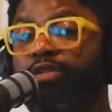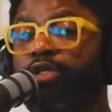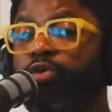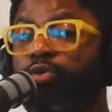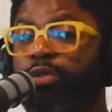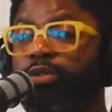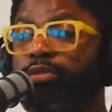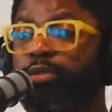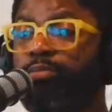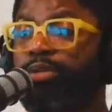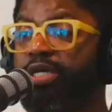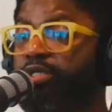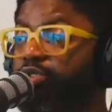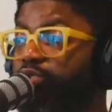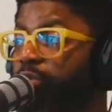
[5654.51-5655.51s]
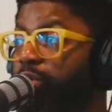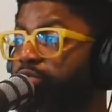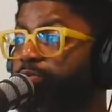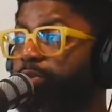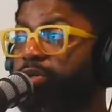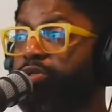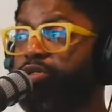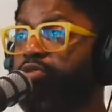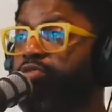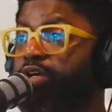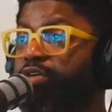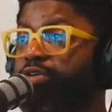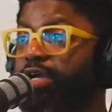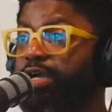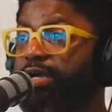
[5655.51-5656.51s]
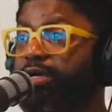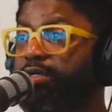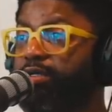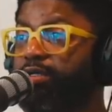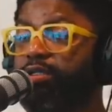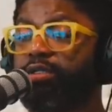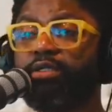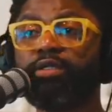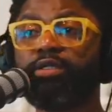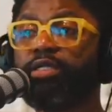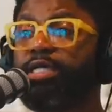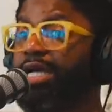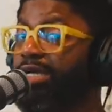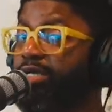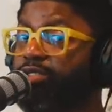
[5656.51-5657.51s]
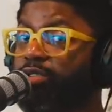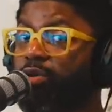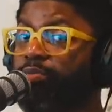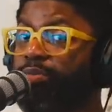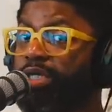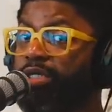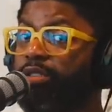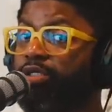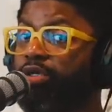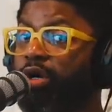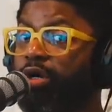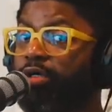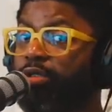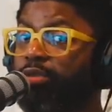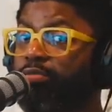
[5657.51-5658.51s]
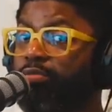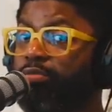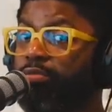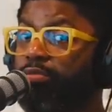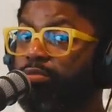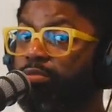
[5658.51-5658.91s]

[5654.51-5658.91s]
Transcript: gr the biggest growth spurt you've ever had. And it's going to be in the dark. Mm.